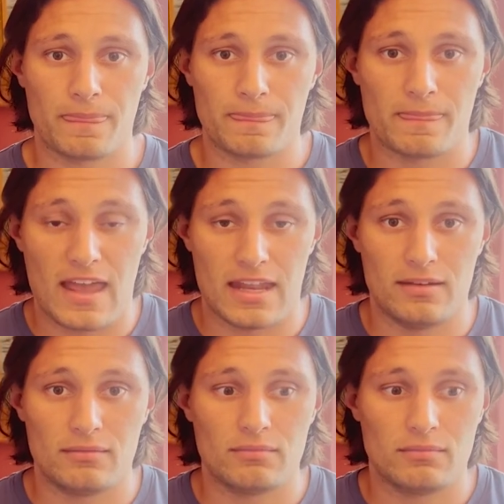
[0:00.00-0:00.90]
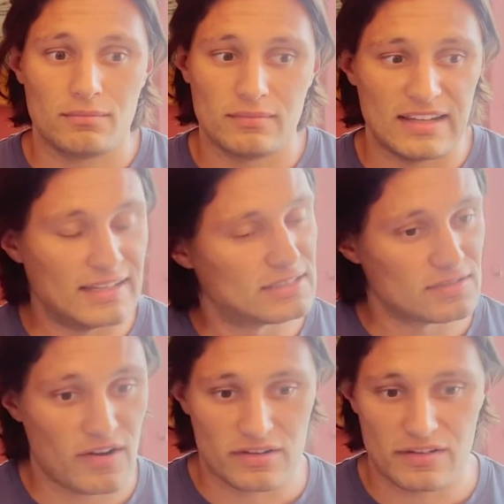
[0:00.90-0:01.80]
then it's a
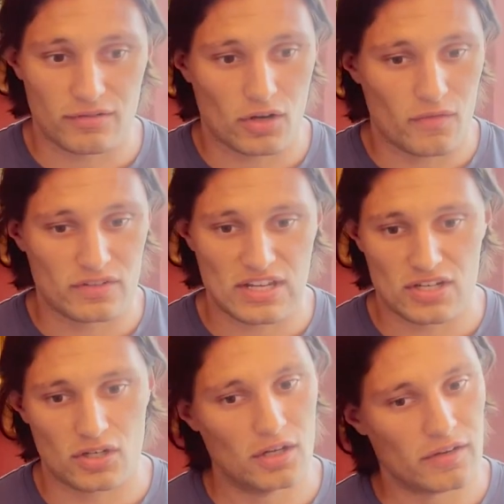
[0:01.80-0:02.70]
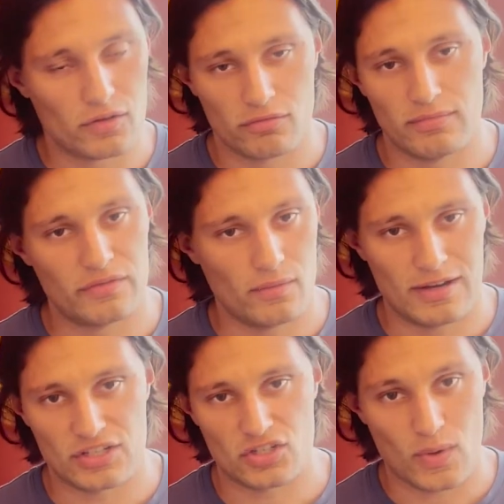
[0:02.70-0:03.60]
very different conversation. Look, if you're
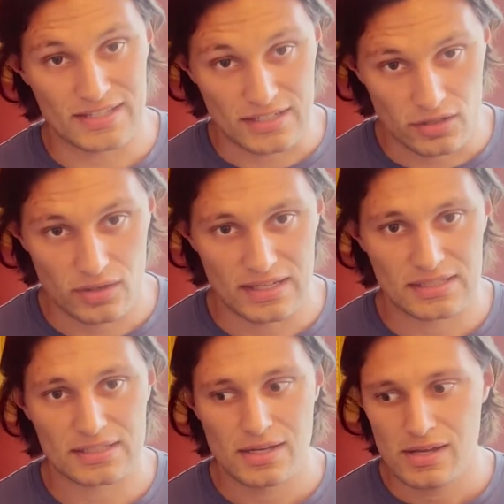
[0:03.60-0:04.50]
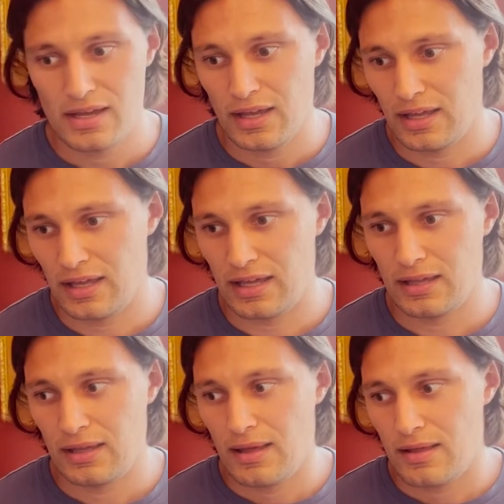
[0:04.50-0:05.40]
managing 20 units here,
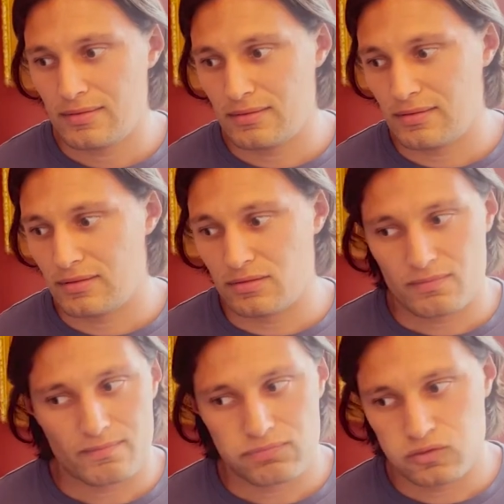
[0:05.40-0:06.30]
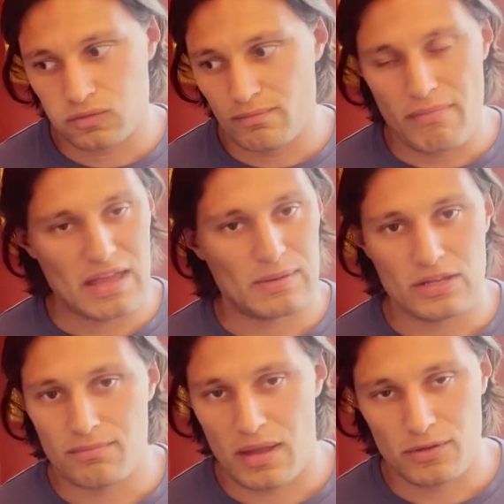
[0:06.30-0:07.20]
maybe
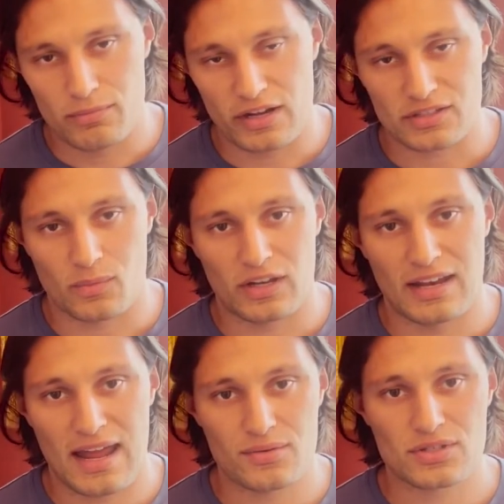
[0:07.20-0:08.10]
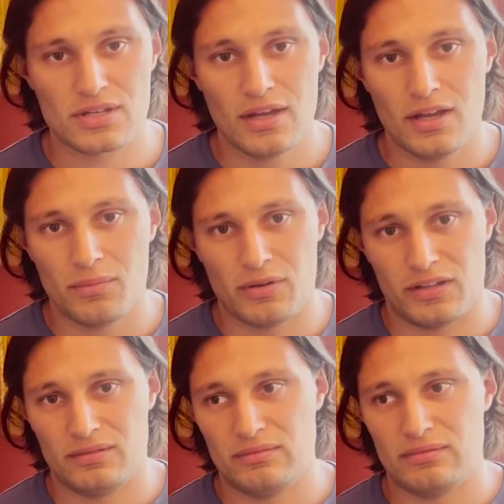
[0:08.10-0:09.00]
you bring someone in-house,
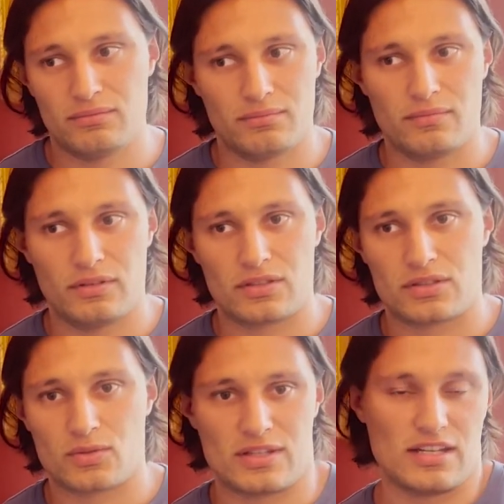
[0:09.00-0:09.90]
but 20